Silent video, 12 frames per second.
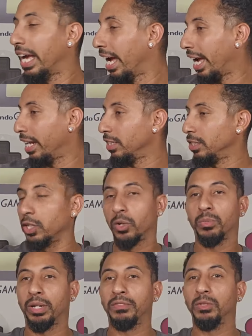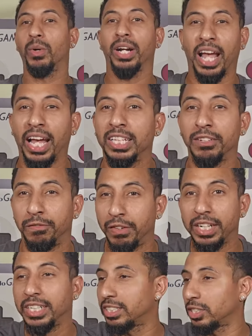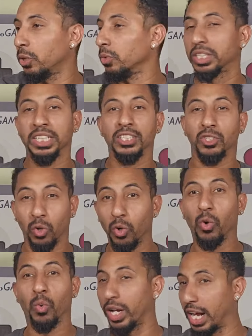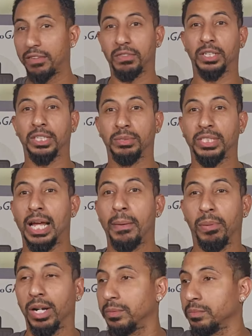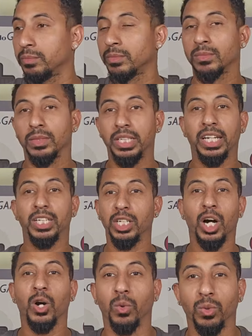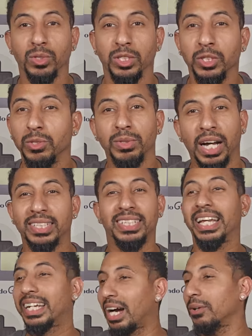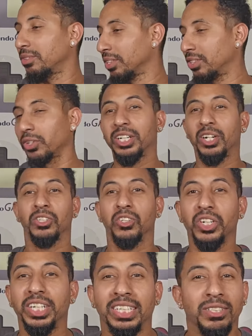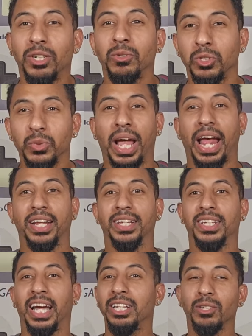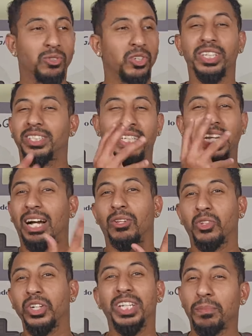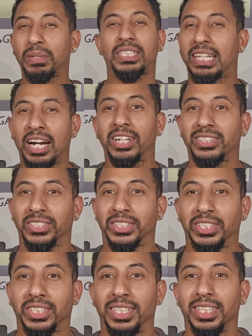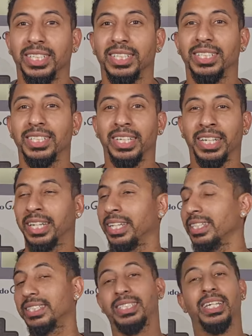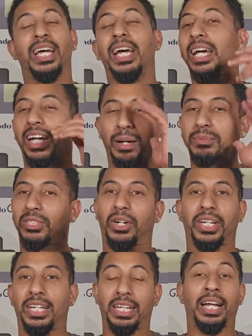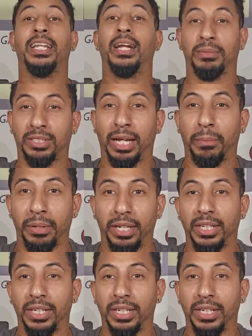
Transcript: And, you know, if you want to add the Infinity Stone things, cool, whatever. You know what I'm saying? But, yeah, no. You do not take out the three on three. You don't do that. And you don't three, take out three of the best characters. Idiots. I'm sorry. That, that, that upset me.